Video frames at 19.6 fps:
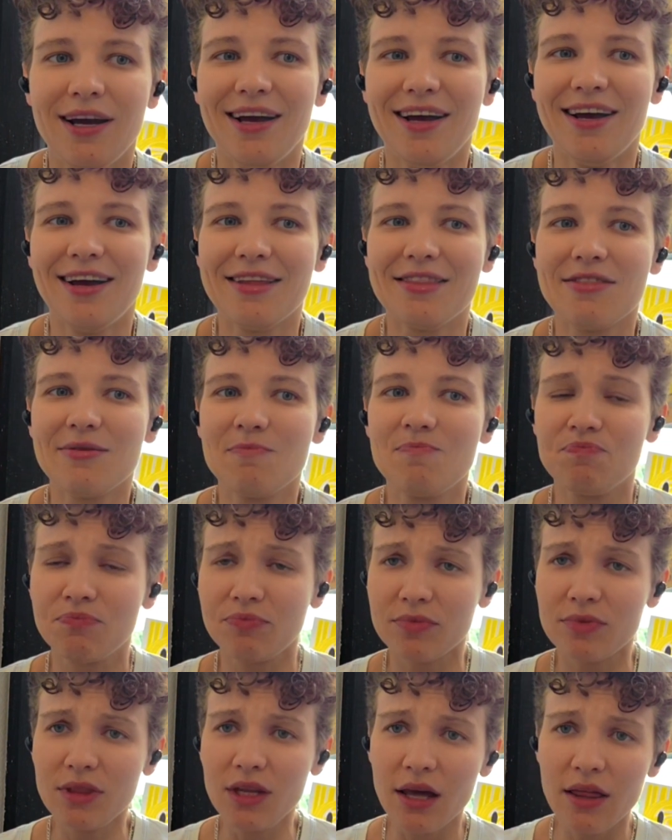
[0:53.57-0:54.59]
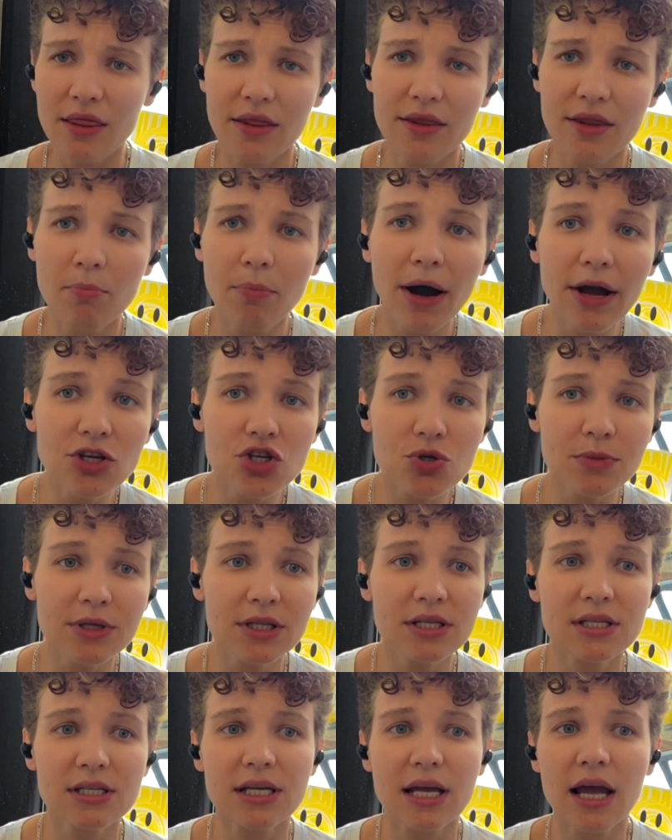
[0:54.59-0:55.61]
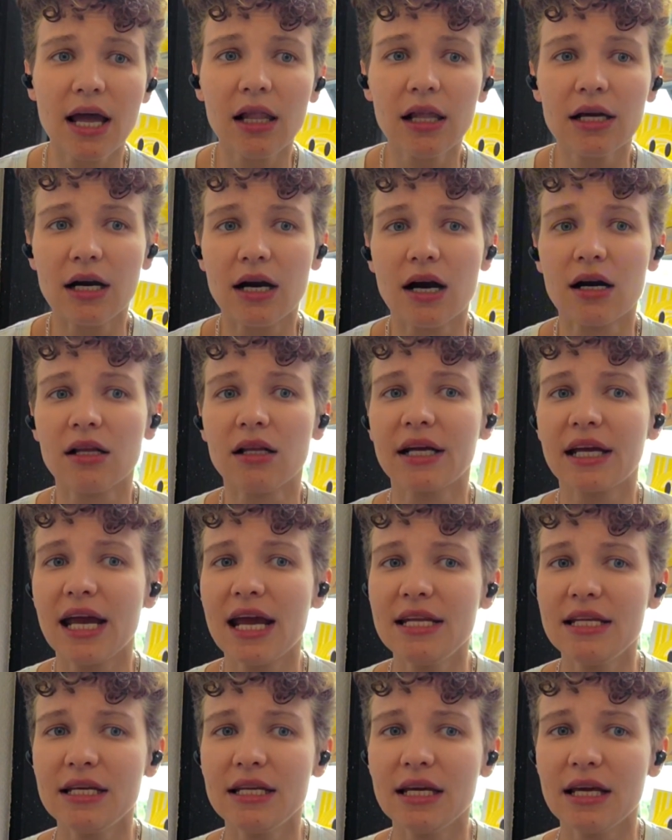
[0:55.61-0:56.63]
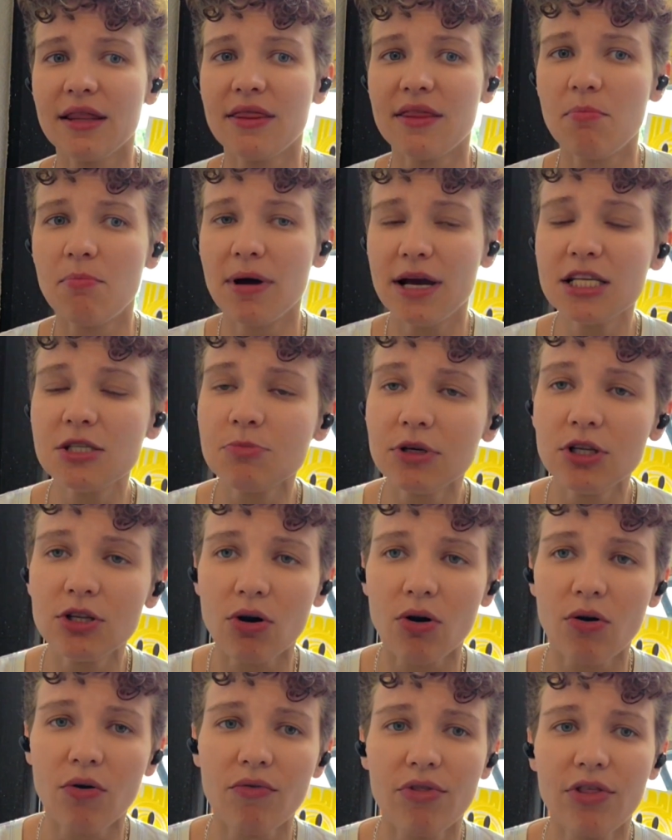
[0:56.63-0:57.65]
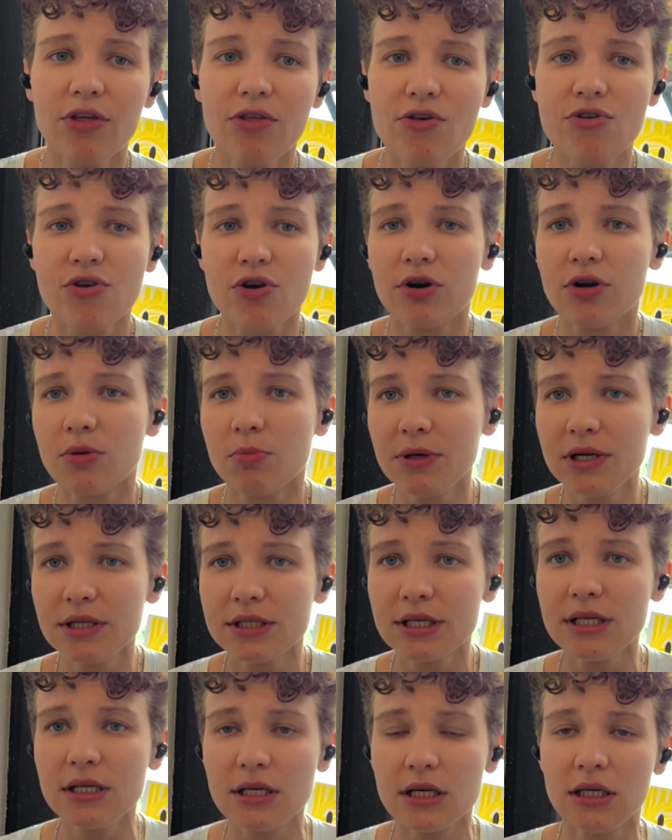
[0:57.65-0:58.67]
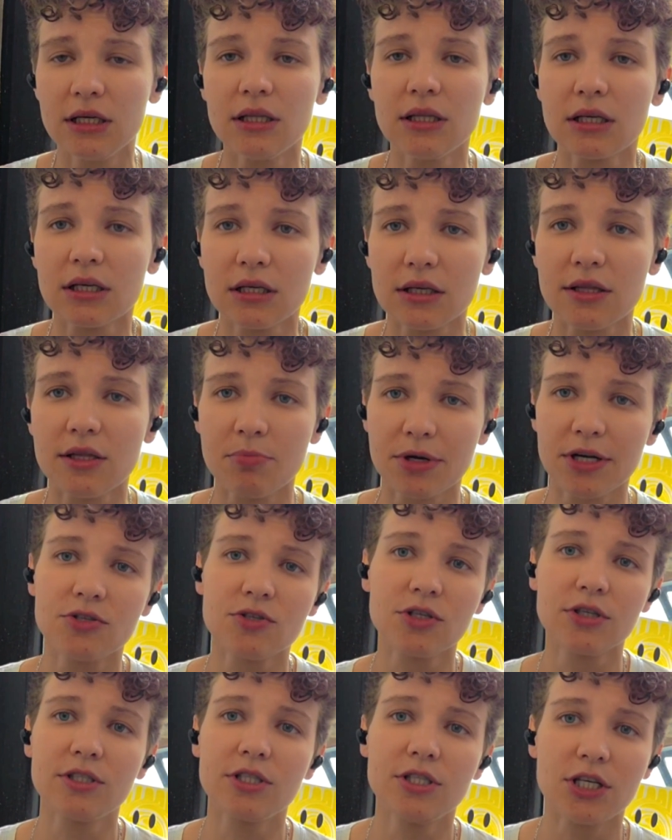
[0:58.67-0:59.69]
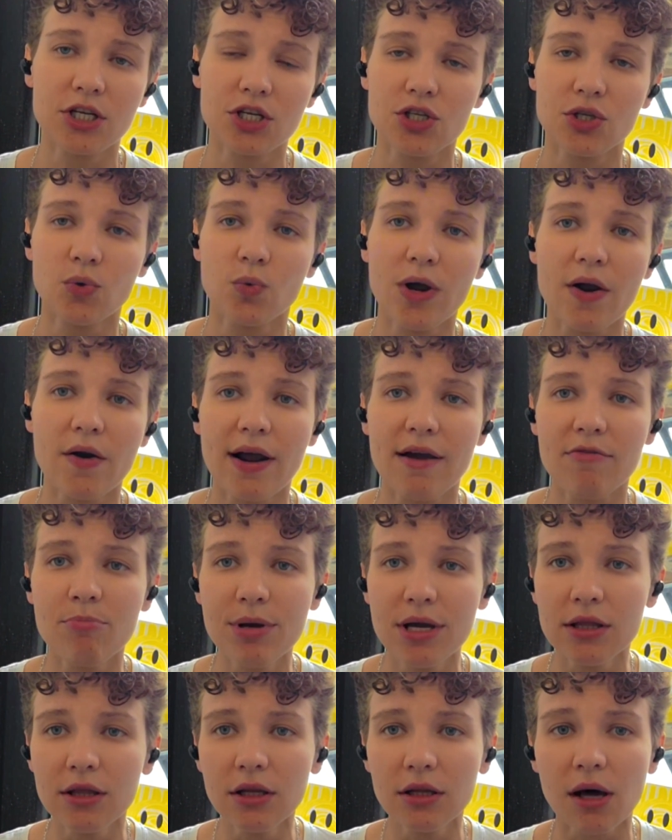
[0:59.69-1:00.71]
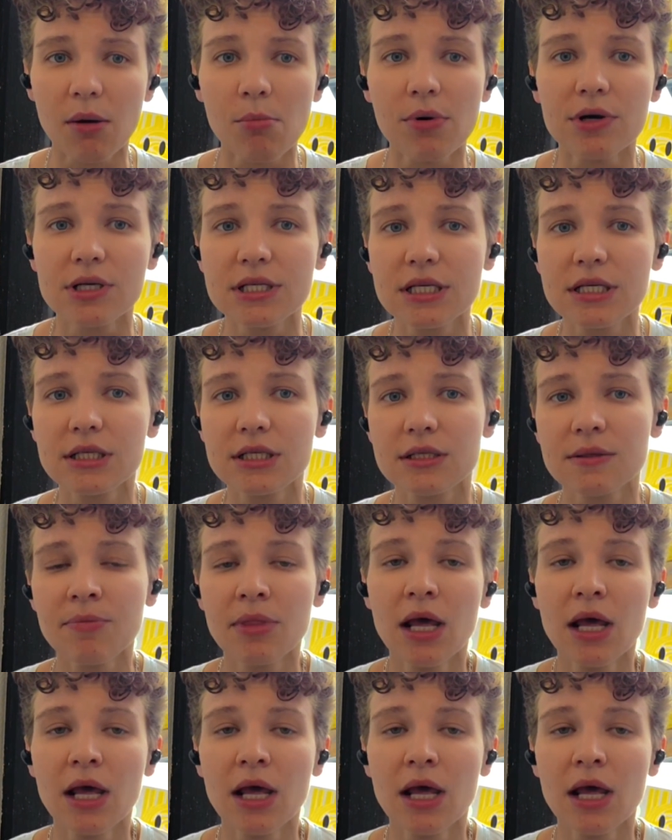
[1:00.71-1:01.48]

And the punishment cell are located in the basement of the third building in the Pretrial Detention where I've been, number 6.